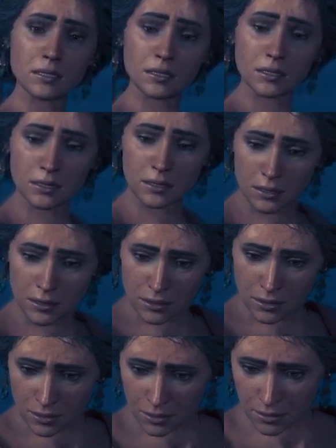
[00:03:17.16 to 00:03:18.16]

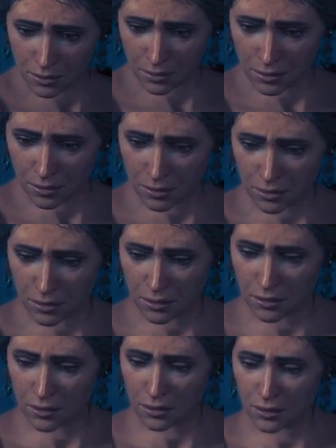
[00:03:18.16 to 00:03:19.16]

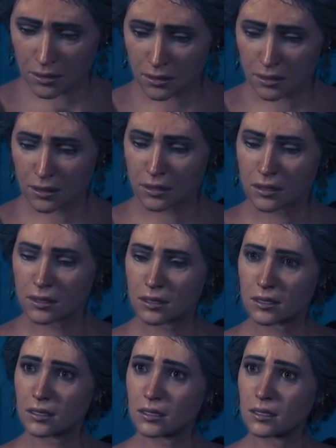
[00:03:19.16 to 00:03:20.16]

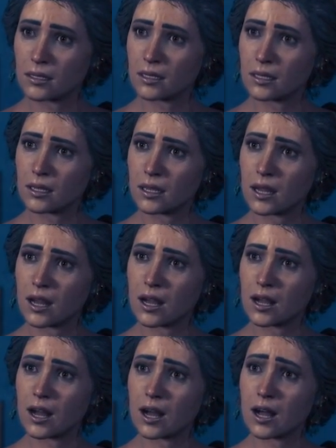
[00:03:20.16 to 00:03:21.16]

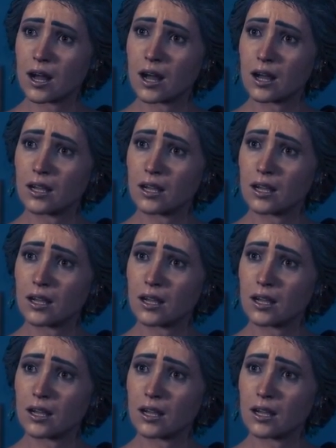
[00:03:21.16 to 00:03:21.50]
[no speech]